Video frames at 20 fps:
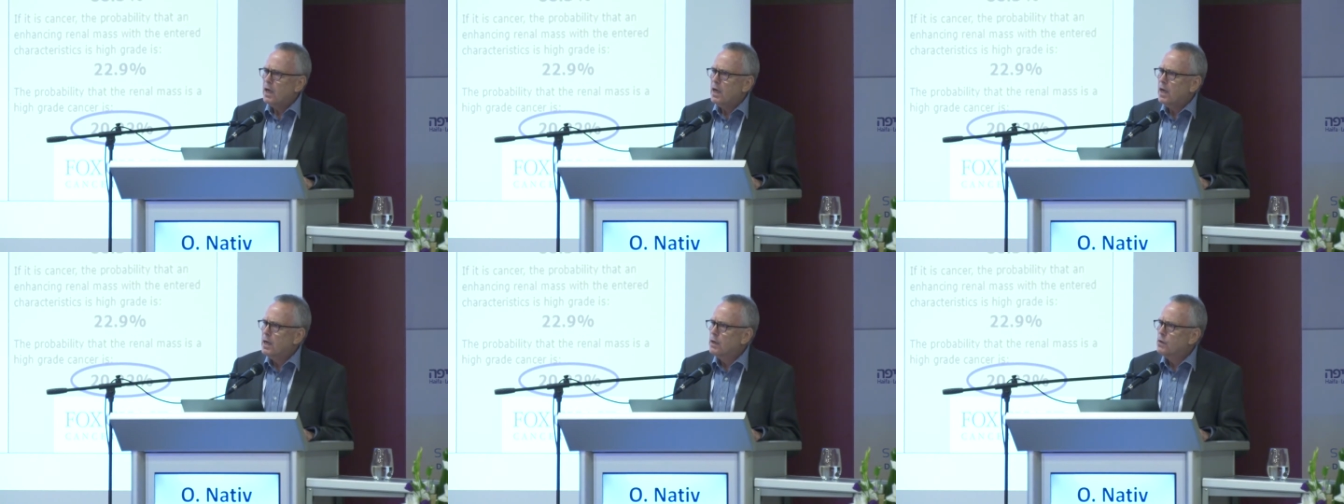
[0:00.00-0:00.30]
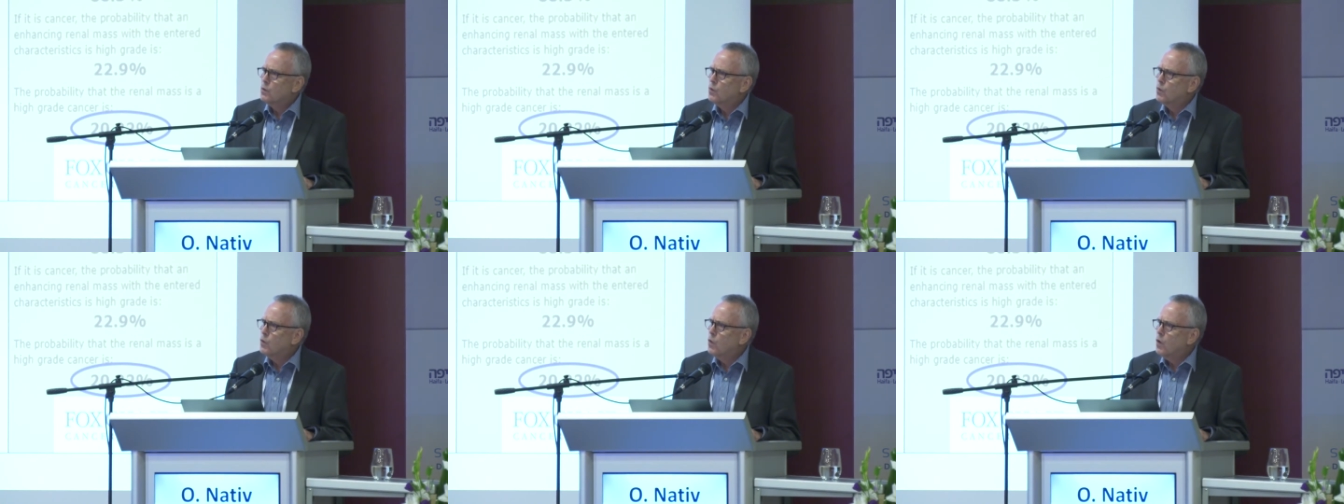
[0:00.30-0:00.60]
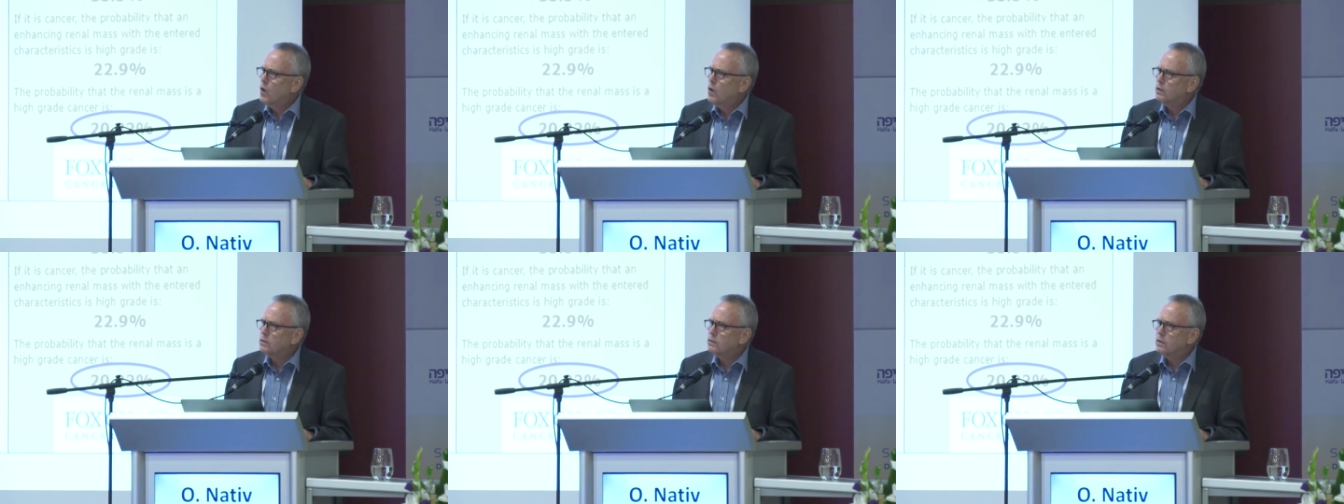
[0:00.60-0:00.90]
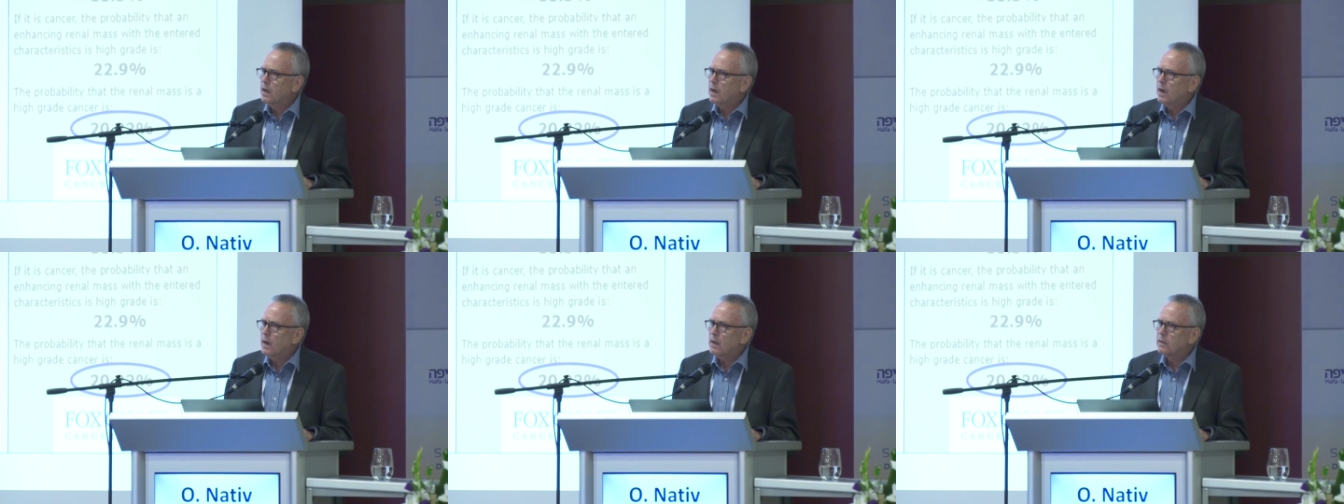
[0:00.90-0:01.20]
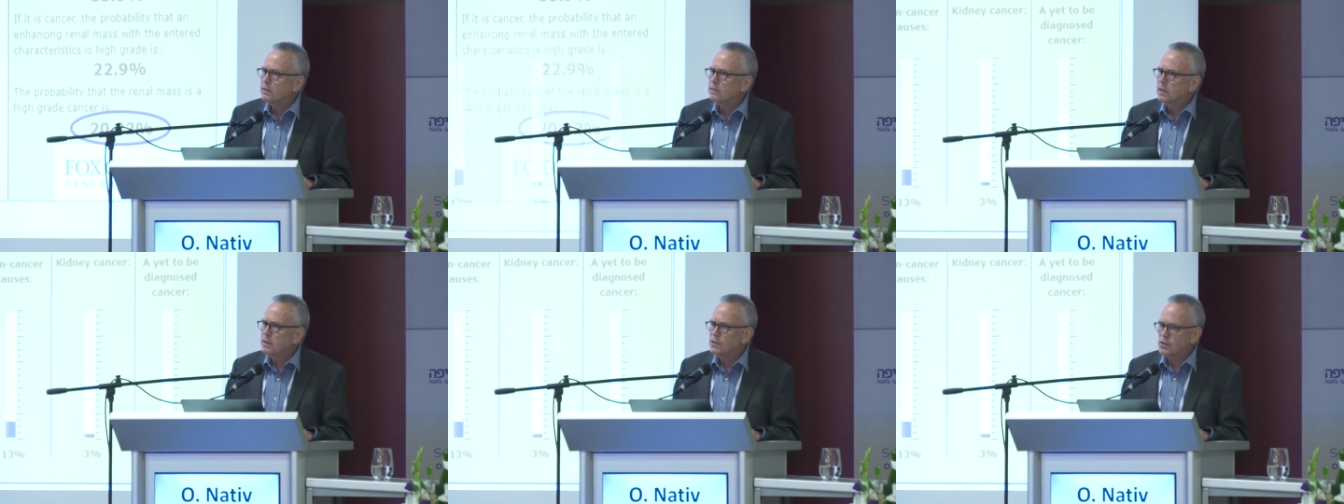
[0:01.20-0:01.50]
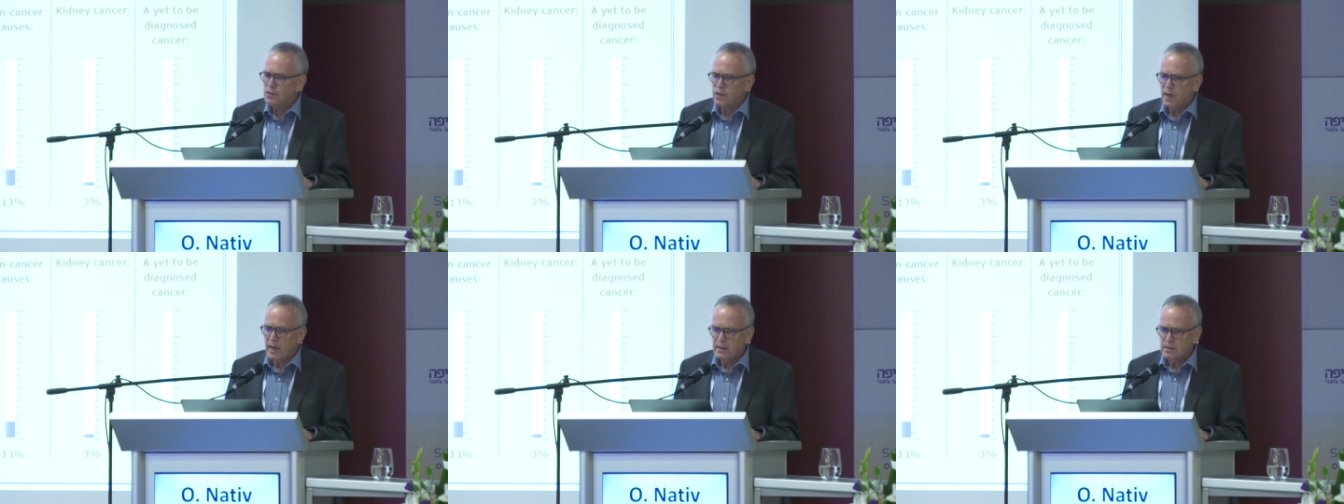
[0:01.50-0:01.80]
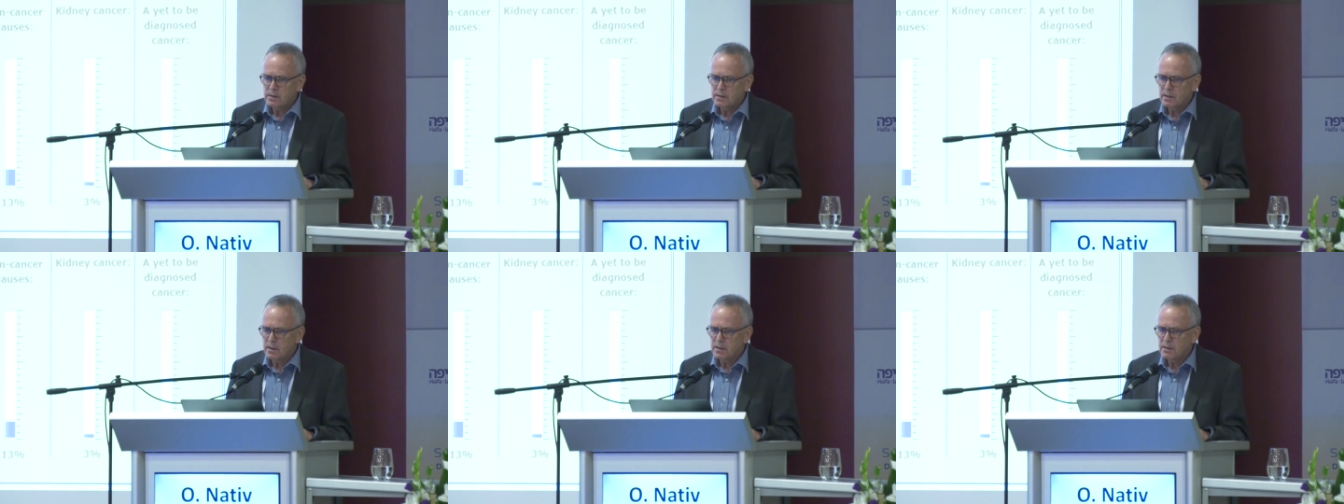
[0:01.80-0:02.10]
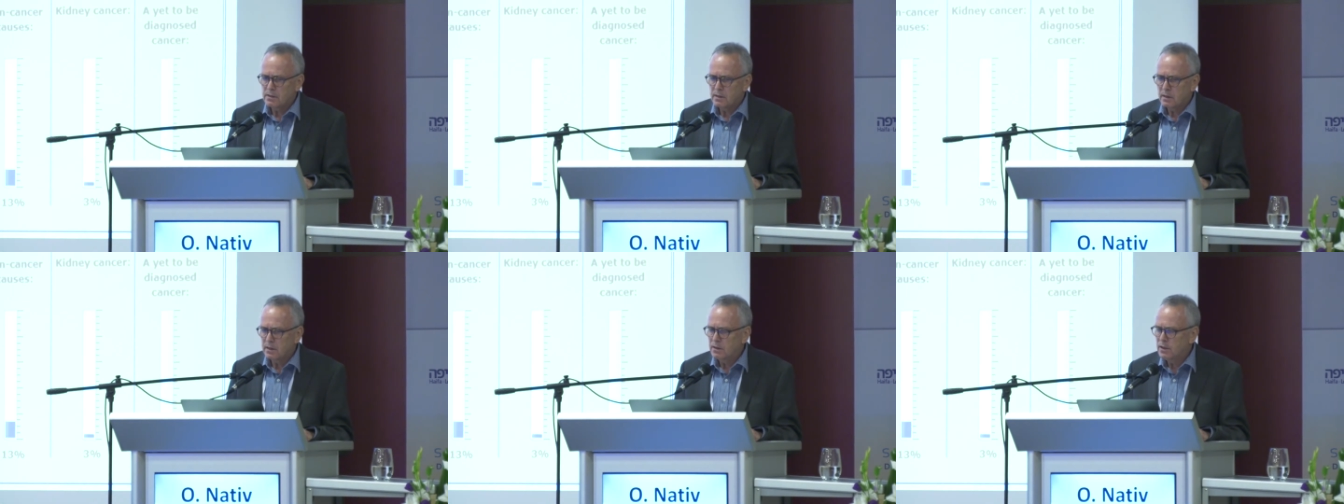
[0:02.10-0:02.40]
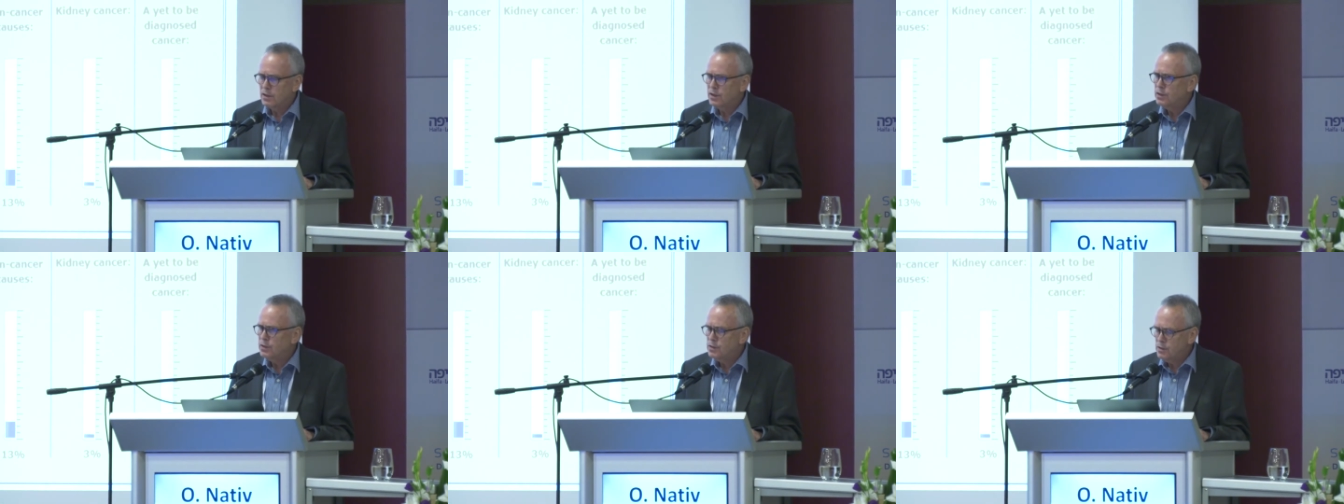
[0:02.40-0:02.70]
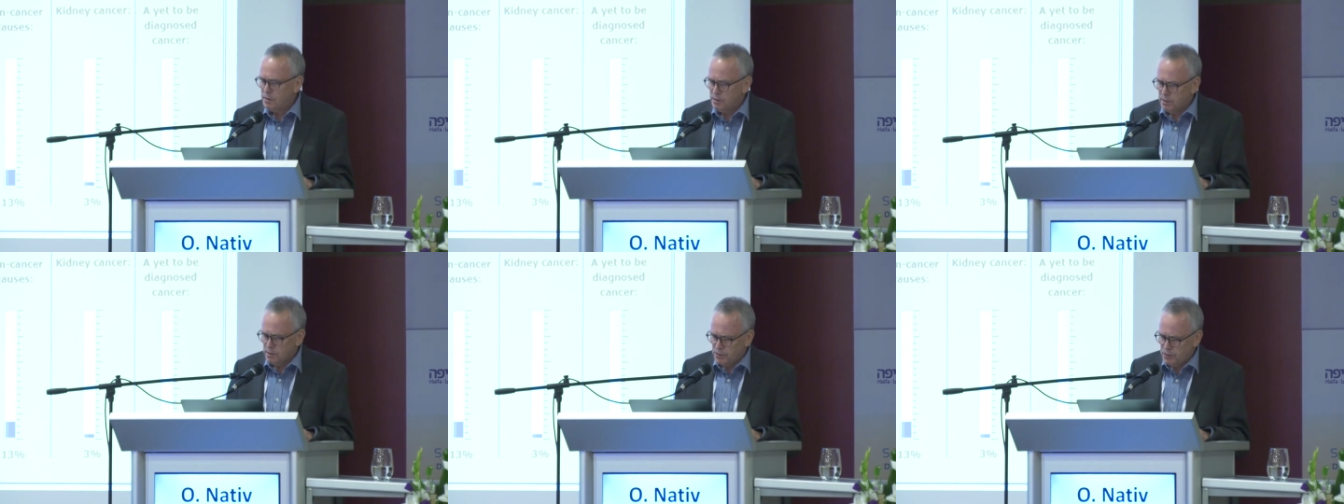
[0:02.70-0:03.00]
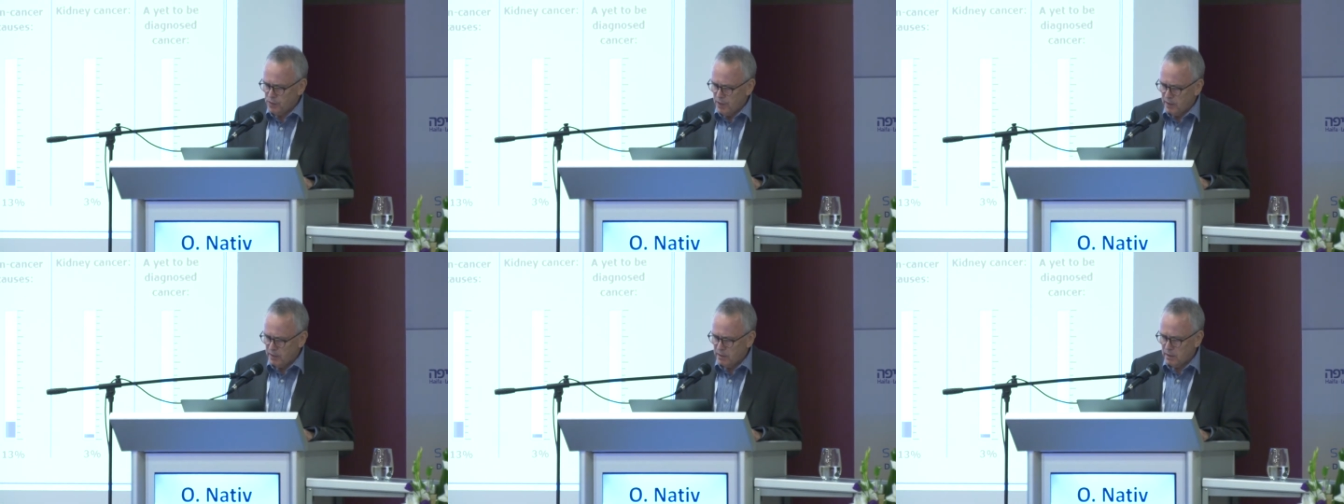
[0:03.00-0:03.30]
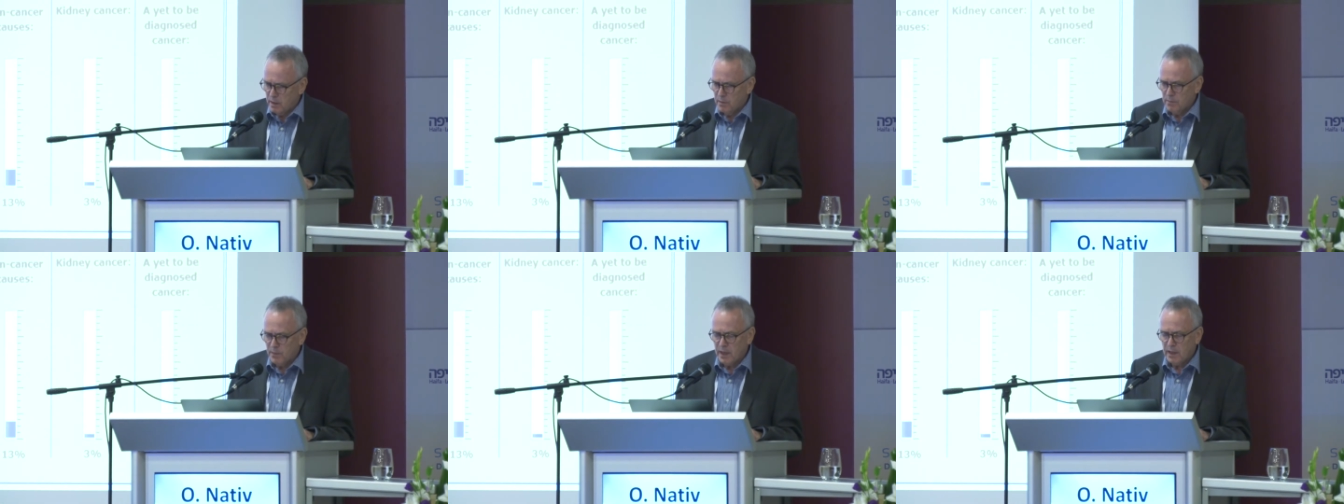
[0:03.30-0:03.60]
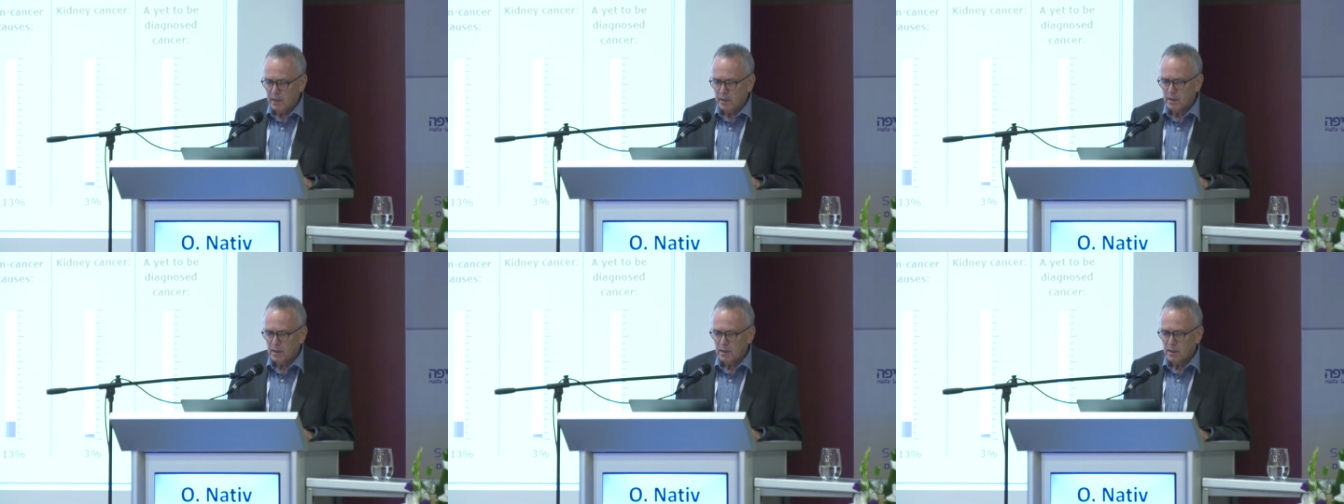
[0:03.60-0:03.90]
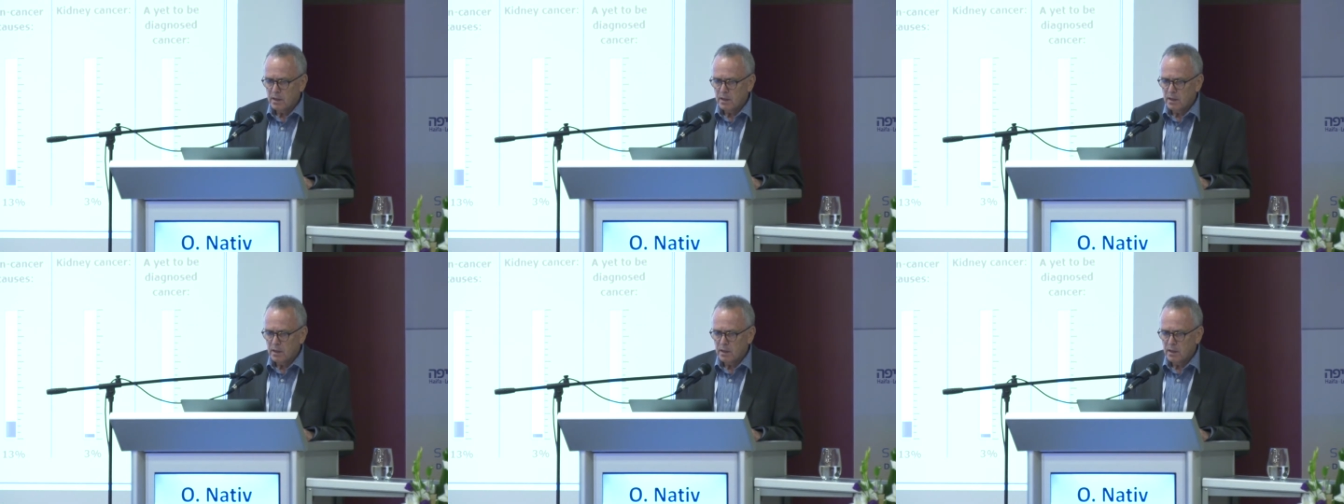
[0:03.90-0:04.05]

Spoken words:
And what are the chances that this gentleman